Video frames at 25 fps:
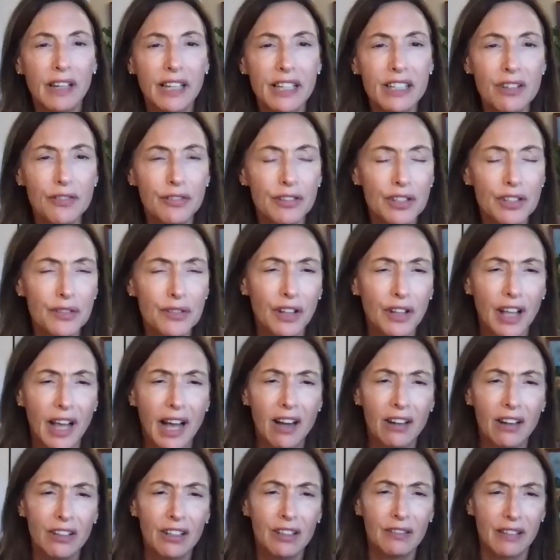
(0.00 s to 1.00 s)
first of all, how
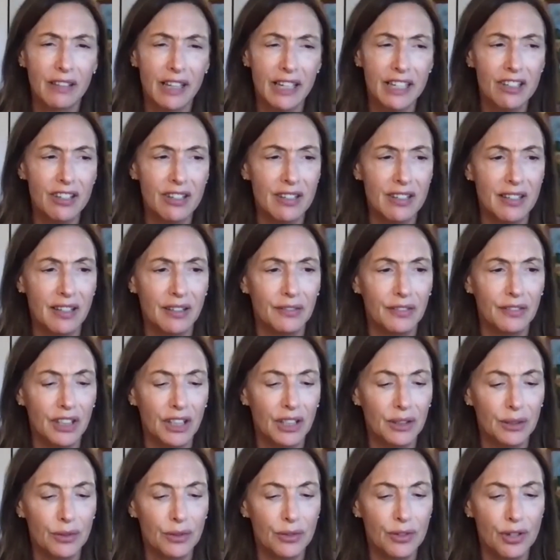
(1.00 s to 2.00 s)
courageous of
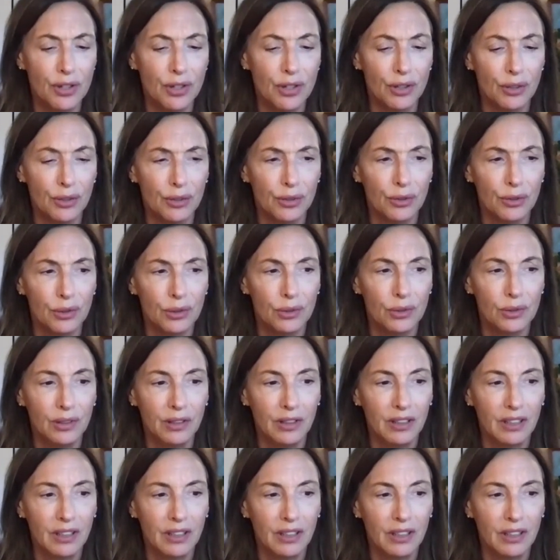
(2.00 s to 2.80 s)
you to